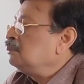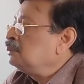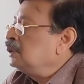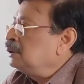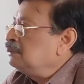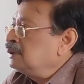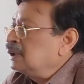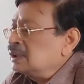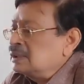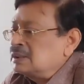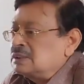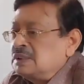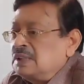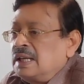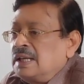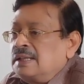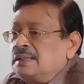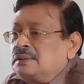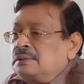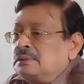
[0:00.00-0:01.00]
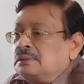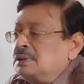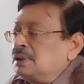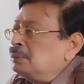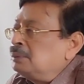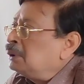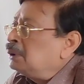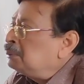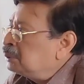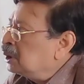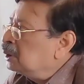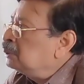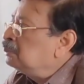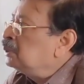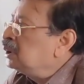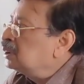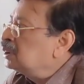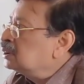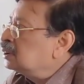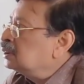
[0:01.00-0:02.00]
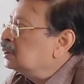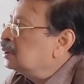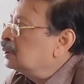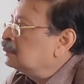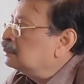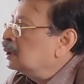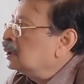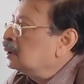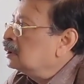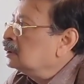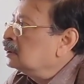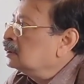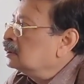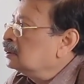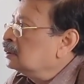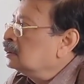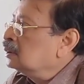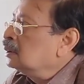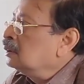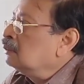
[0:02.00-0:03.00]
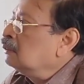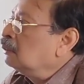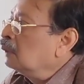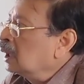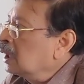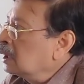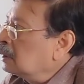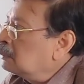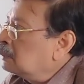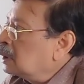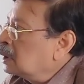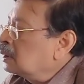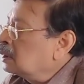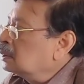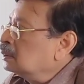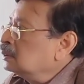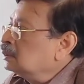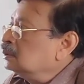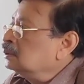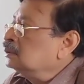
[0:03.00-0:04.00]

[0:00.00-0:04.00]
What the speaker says: Previously I told the 15 minutes interval, 1 hour.